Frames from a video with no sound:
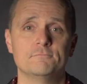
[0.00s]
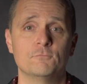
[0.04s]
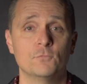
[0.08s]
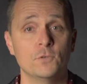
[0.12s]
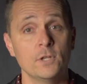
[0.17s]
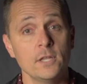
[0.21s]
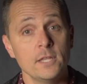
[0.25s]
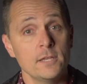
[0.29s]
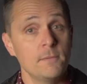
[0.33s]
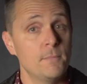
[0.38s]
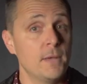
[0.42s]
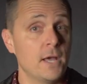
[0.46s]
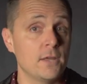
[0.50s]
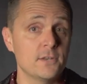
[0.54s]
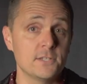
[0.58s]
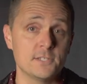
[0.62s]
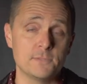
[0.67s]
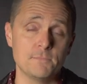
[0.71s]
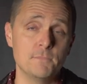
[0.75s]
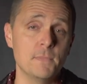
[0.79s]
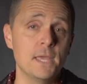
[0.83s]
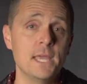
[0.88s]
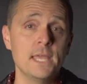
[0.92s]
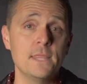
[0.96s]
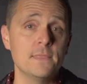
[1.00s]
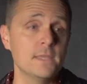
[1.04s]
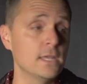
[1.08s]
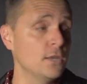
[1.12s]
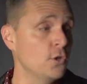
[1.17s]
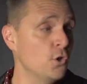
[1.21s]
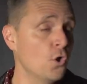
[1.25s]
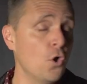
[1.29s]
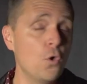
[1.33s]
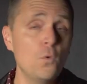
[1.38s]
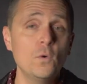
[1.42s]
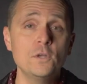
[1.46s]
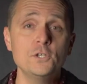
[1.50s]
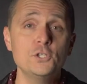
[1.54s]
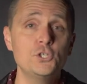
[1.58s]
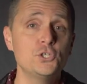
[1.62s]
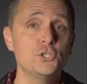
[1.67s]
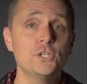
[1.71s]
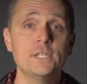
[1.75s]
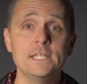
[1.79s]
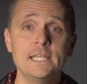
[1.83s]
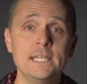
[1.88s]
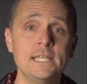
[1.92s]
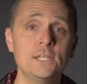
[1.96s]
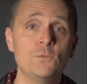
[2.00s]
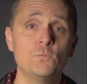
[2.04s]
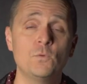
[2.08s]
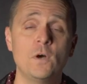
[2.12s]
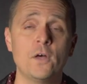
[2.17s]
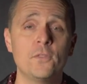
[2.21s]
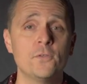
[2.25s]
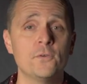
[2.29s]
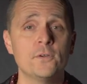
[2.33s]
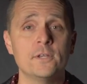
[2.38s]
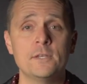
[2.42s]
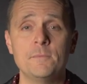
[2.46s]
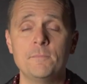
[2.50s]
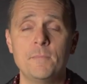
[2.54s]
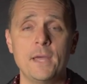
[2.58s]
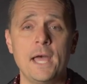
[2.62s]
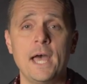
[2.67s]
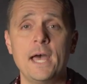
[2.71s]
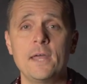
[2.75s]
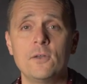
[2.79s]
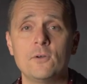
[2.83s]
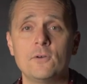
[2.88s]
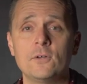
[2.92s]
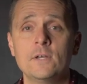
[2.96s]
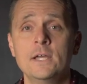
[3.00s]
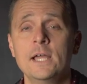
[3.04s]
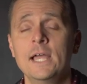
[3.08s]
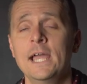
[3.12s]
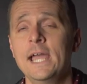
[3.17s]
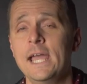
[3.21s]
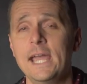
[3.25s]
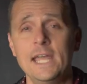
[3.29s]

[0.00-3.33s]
really about his men, that no one should eat while they're in battle.